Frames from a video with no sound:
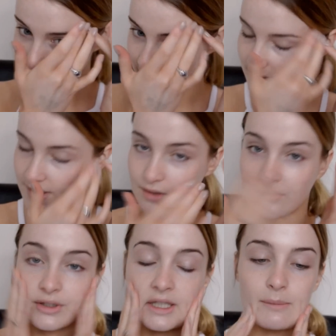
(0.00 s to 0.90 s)
So this is a
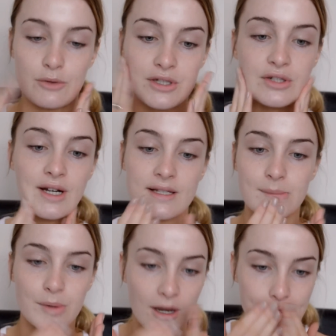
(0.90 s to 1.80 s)
really
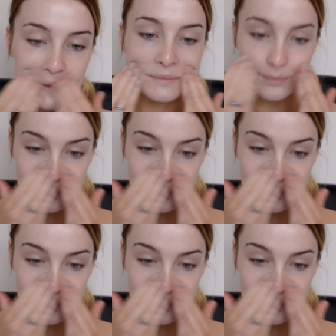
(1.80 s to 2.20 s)
moisturizing primer.